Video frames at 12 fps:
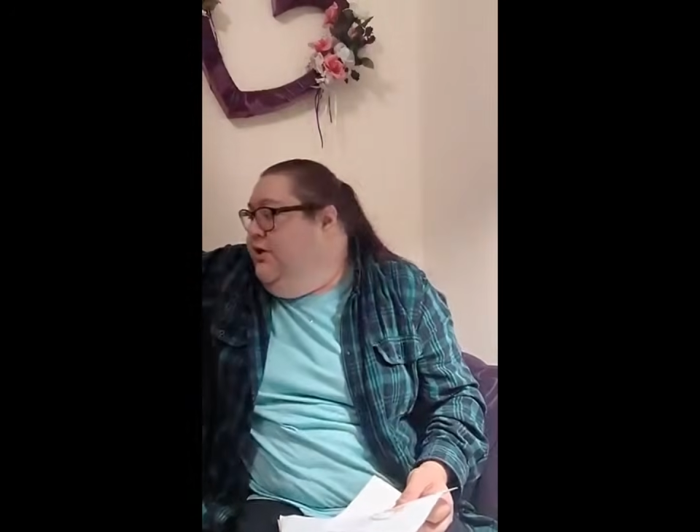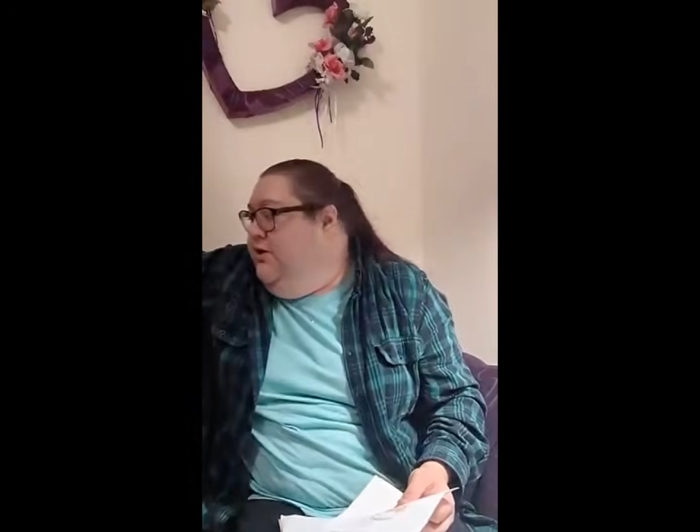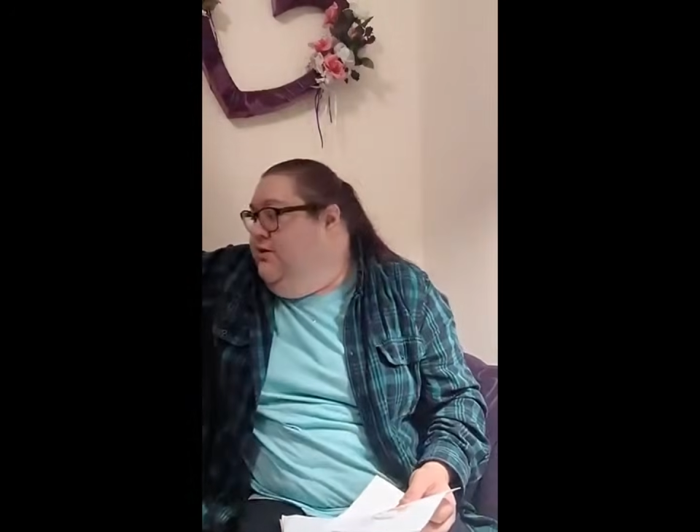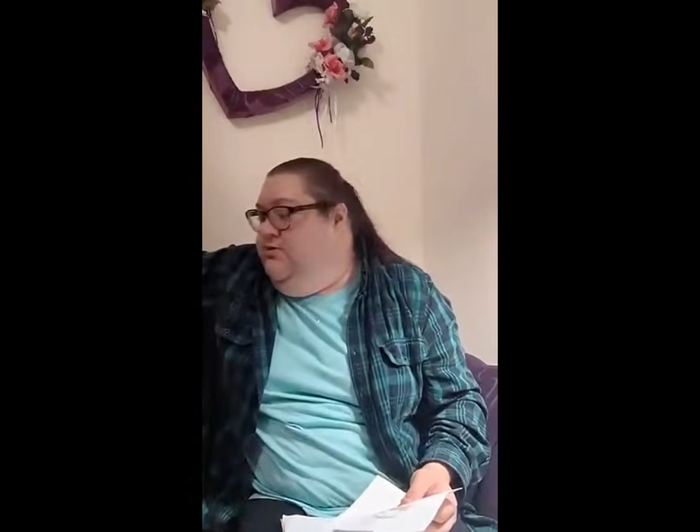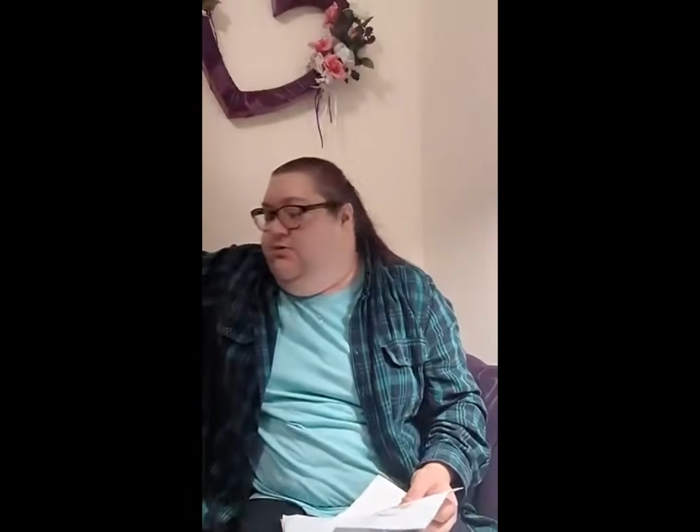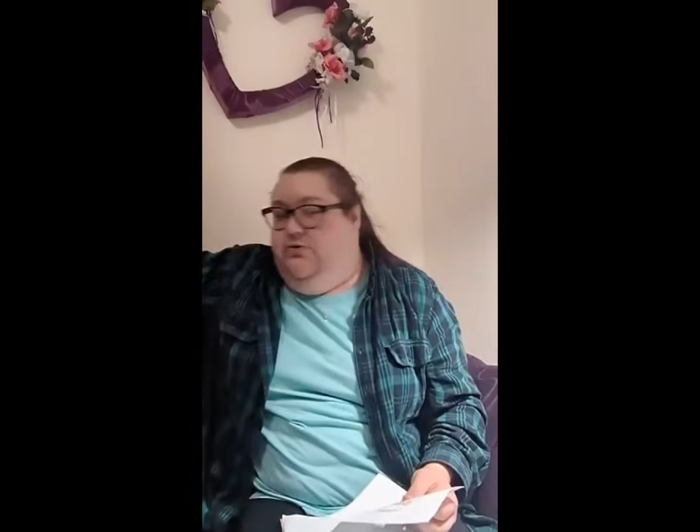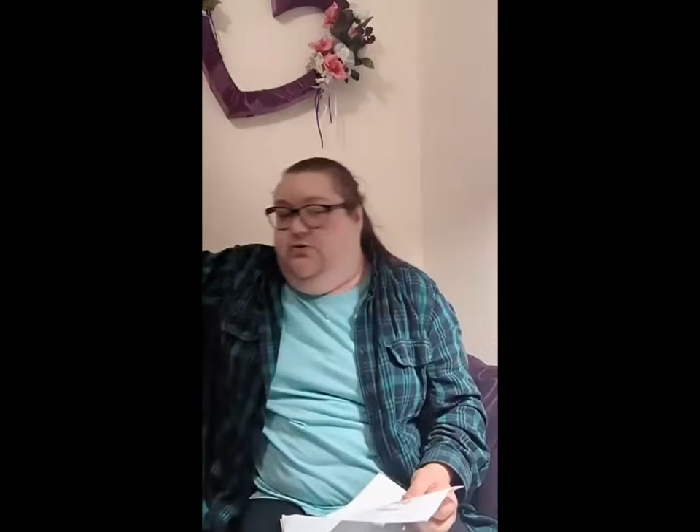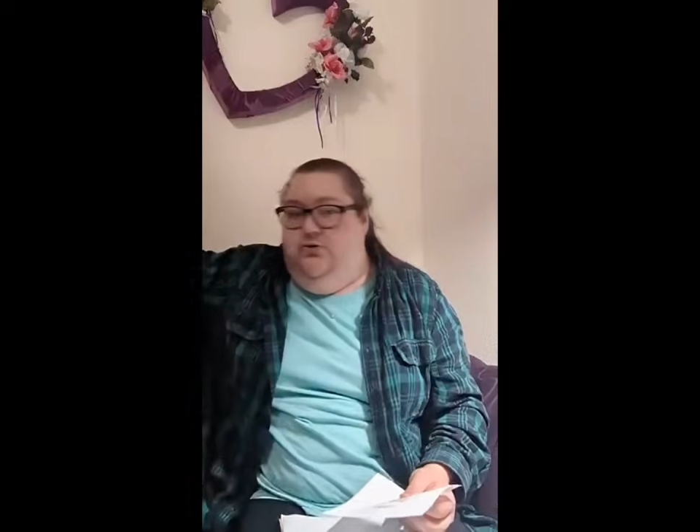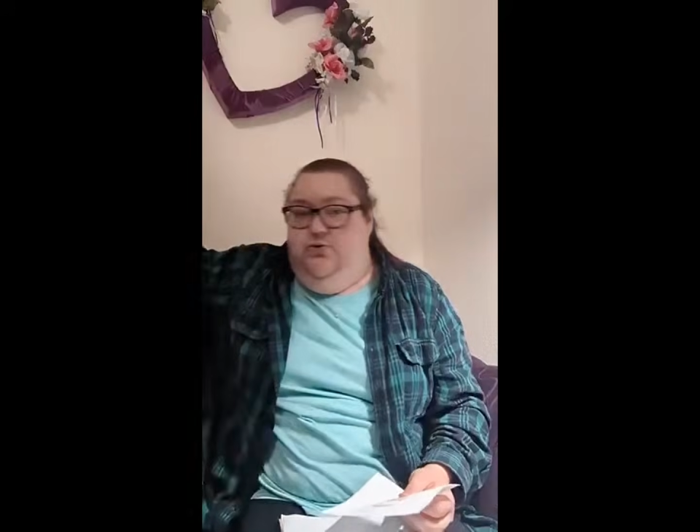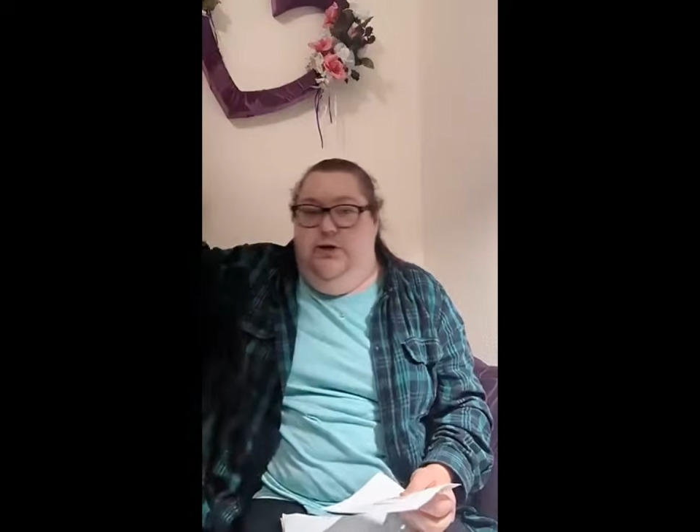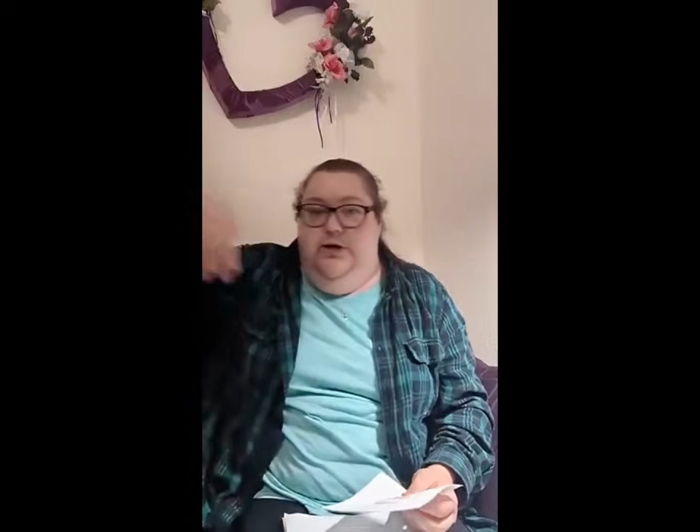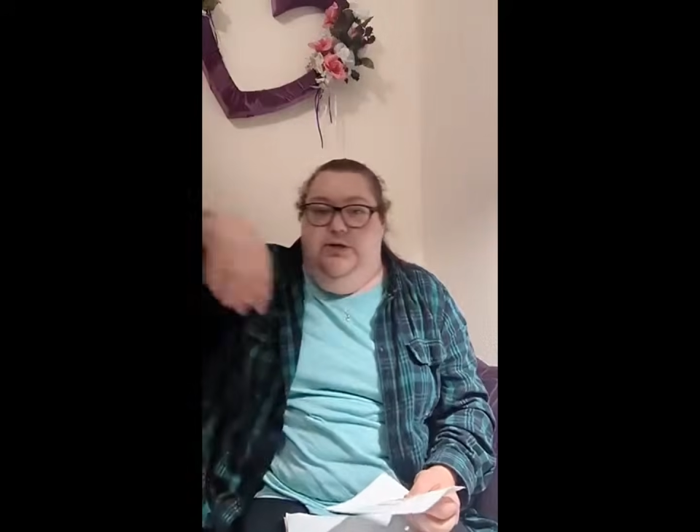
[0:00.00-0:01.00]
in little
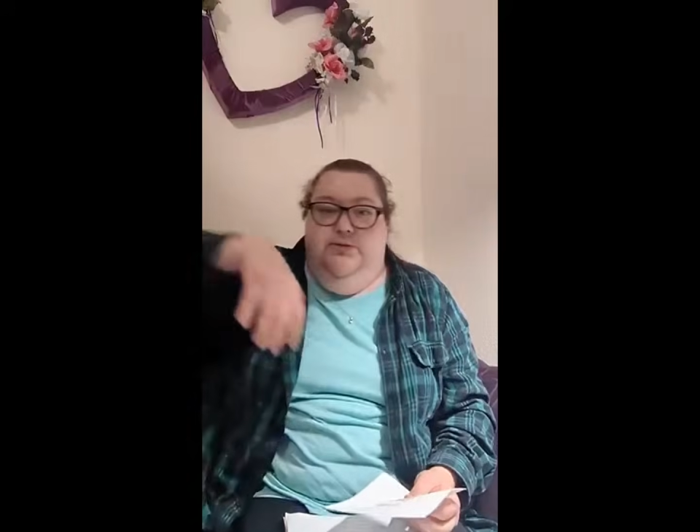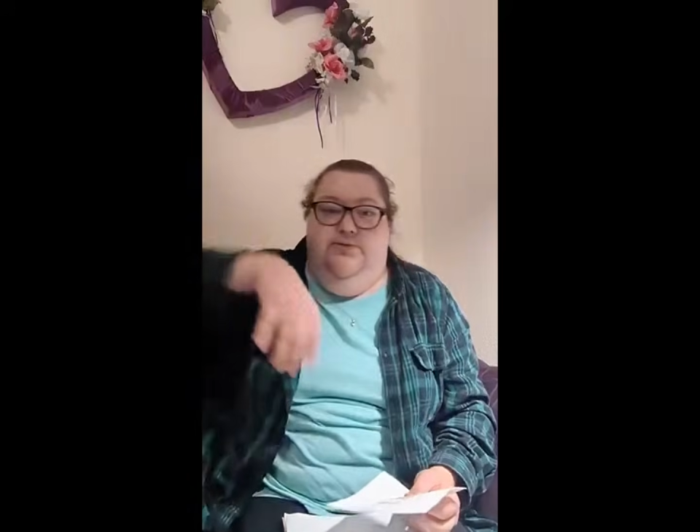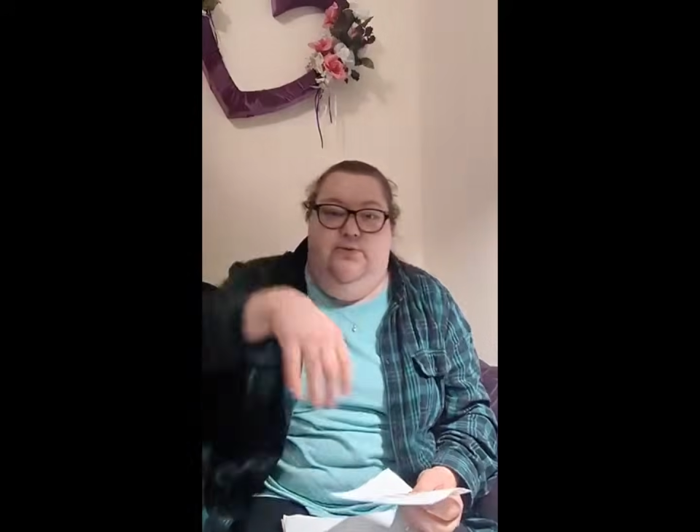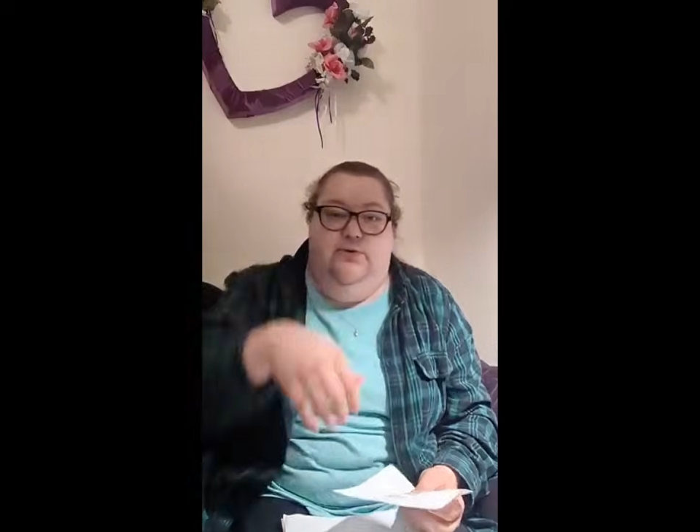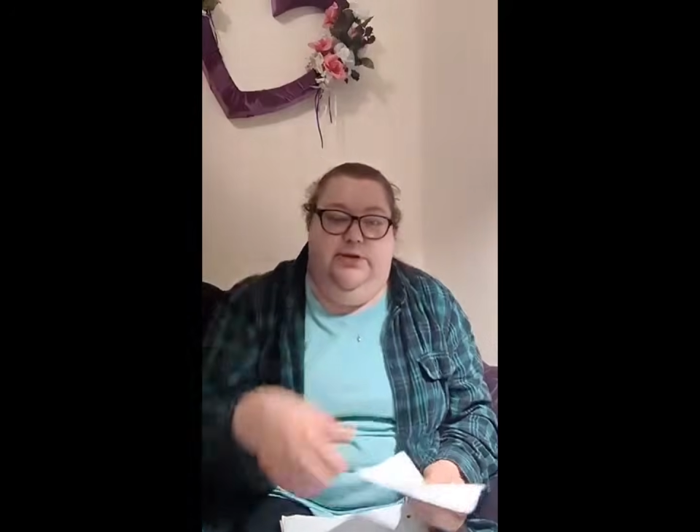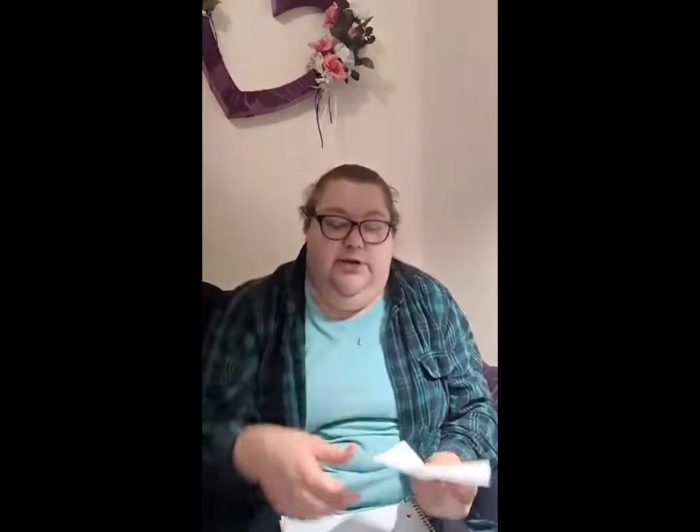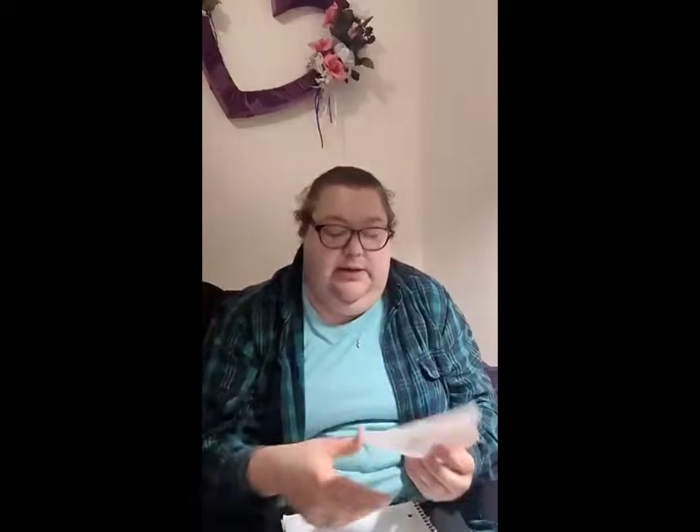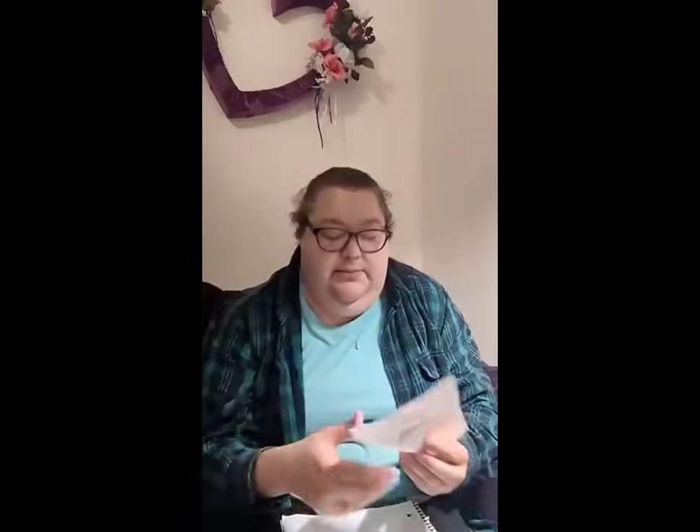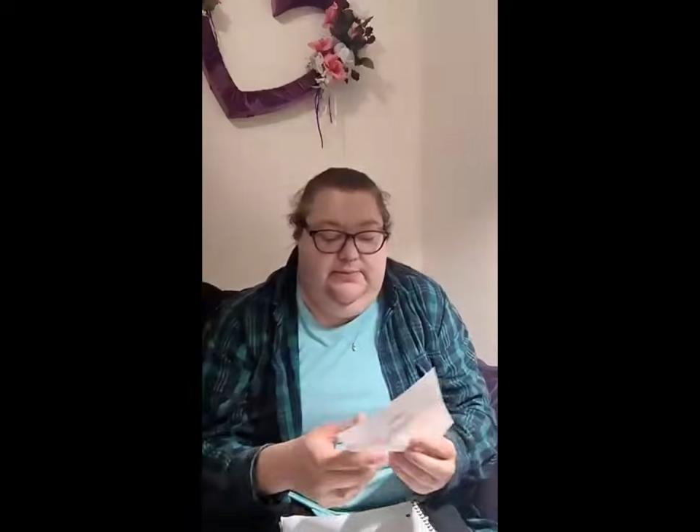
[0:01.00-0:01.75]
squares folded up,